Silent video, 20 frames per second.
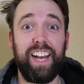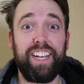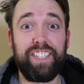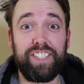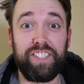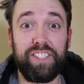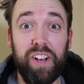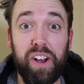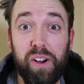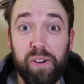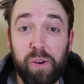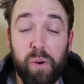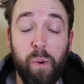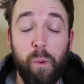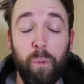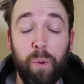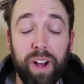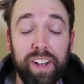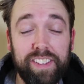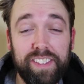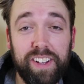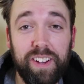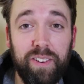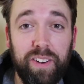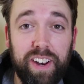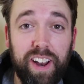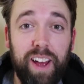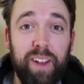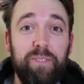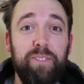So, what's
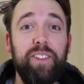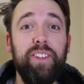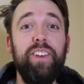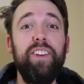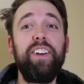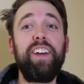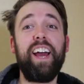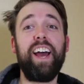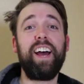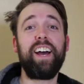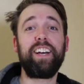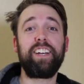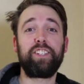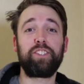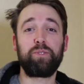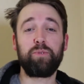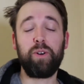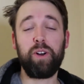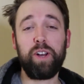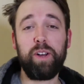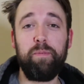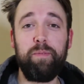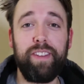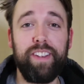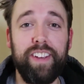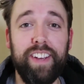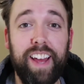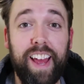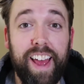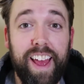going on with you guys? Welcome
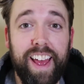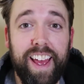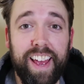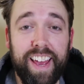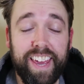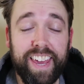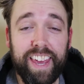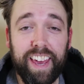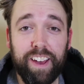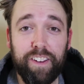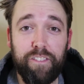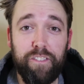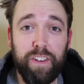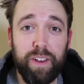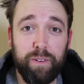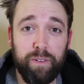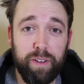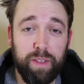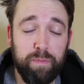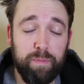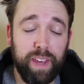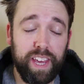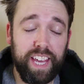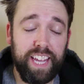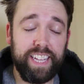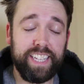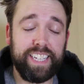to Get Fit With Me.